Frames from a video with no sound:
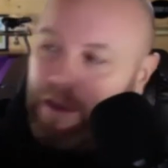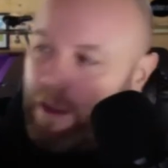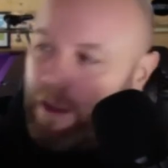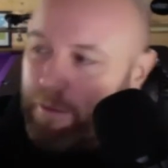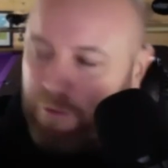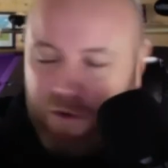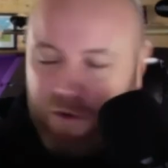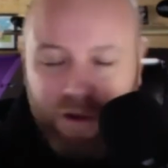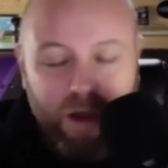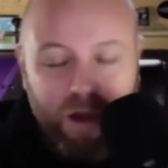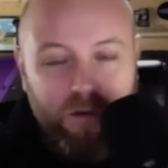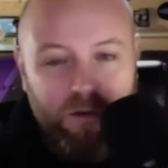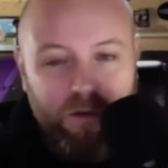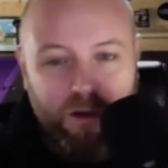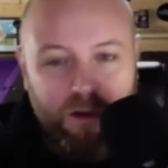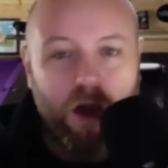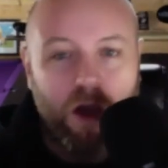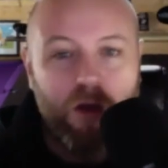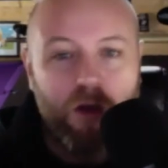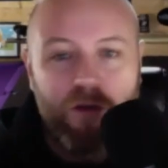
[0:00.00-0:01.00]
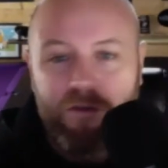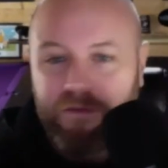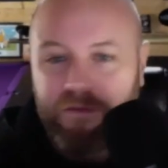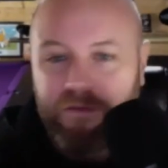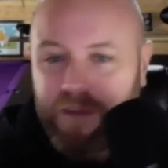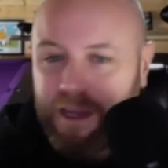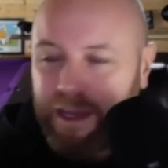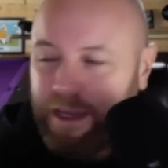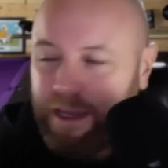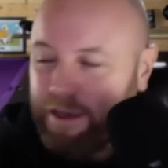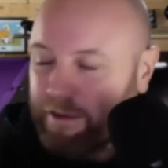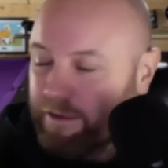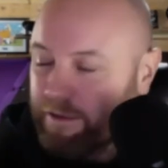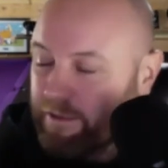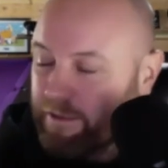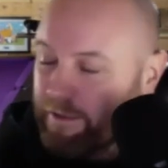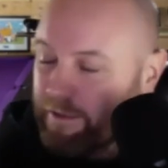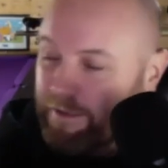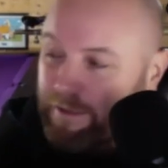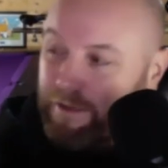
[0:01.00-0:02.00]
COVID
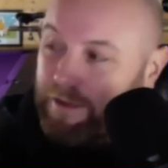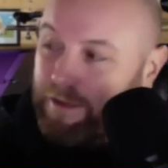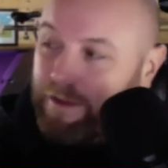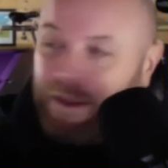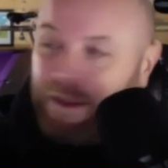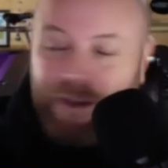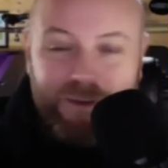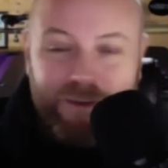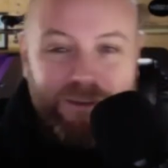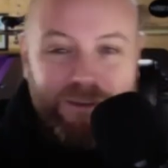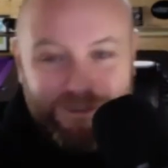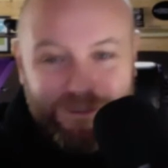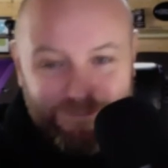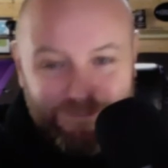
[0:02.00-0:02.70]
and